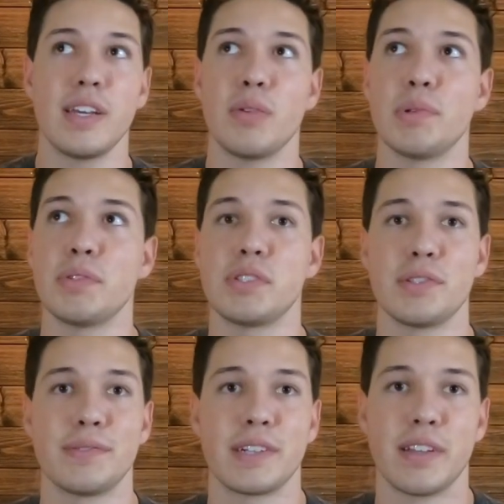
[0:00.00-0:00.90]
We were
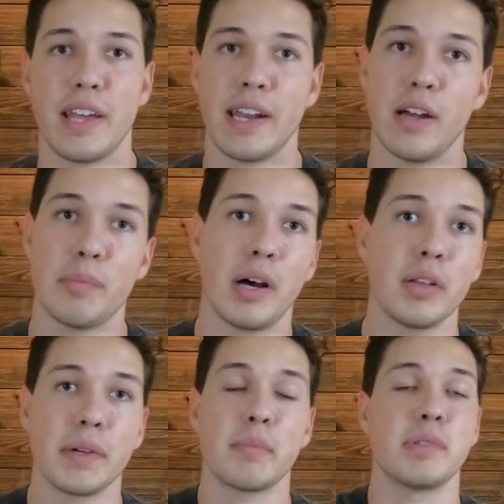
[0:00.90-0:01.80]
still figuring that out all
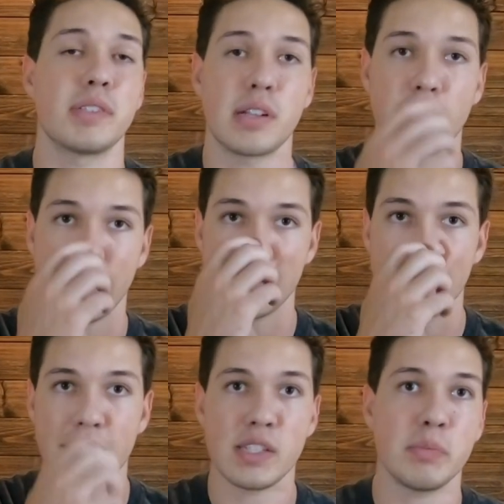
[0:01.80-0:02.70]
the way up until the last
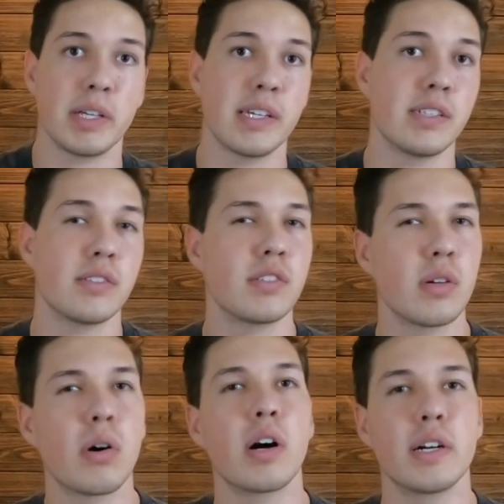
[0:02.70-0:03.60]
days, because it's
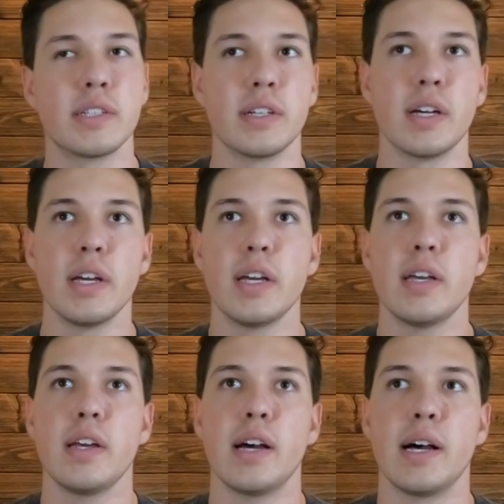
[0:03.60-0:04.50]
so hard to
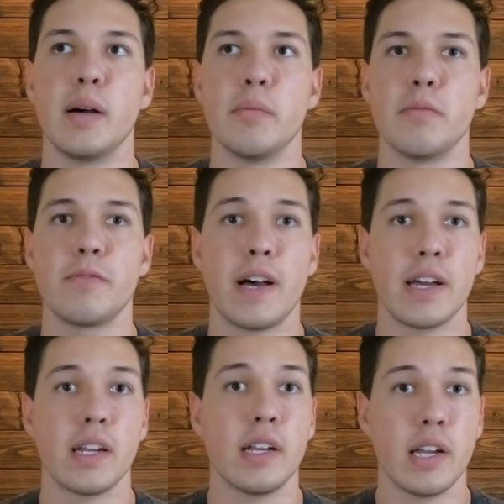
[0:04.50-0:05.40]

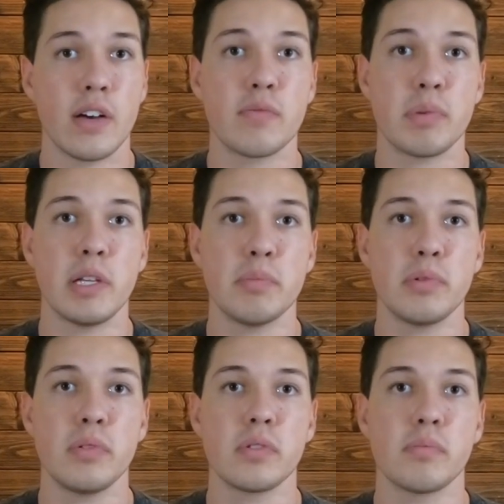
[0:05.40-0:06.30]
find enough
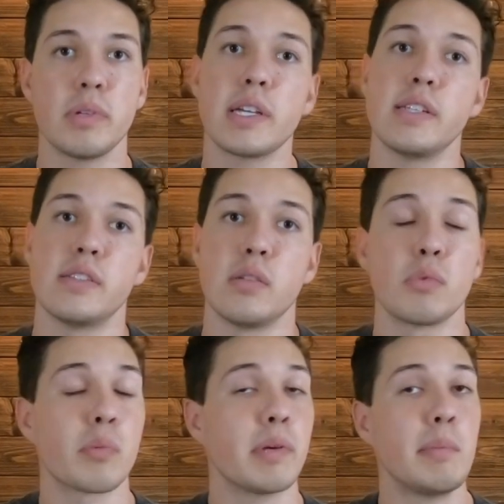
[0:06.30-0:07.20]
people, because the
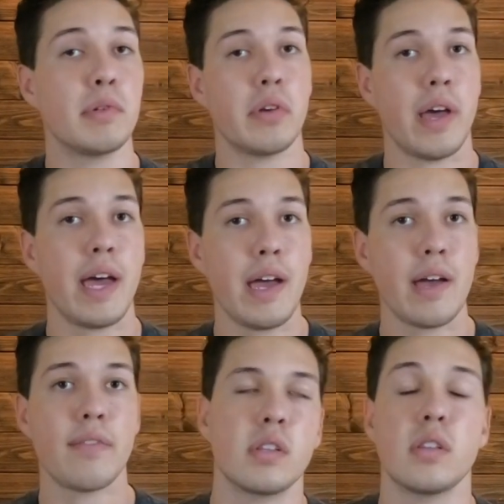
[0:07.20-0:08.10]
more people you
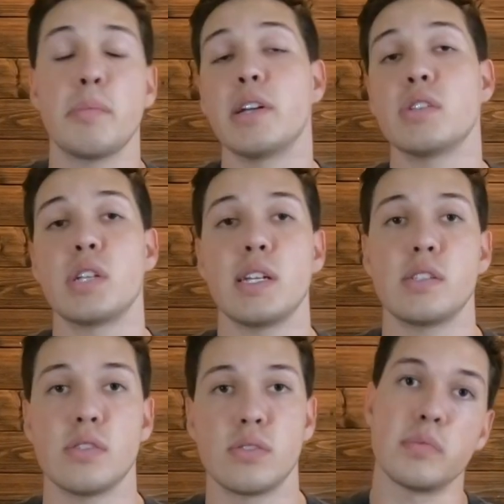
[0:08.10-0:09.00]
have, the better
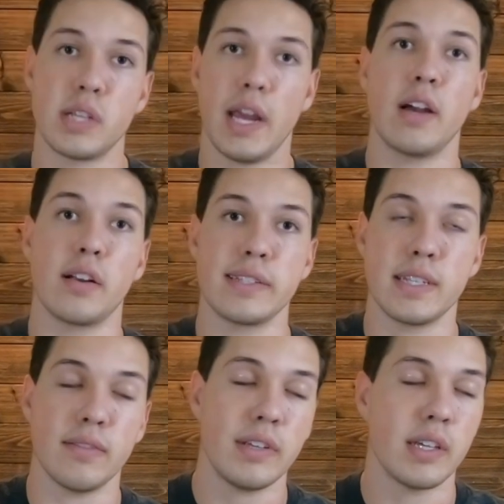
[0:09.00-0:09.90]
chances to air on
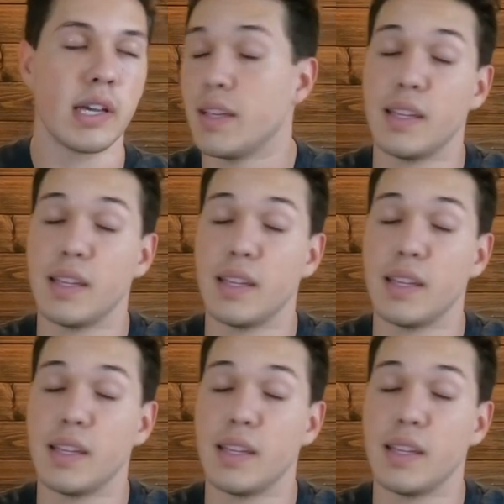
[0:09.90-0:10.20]
TV.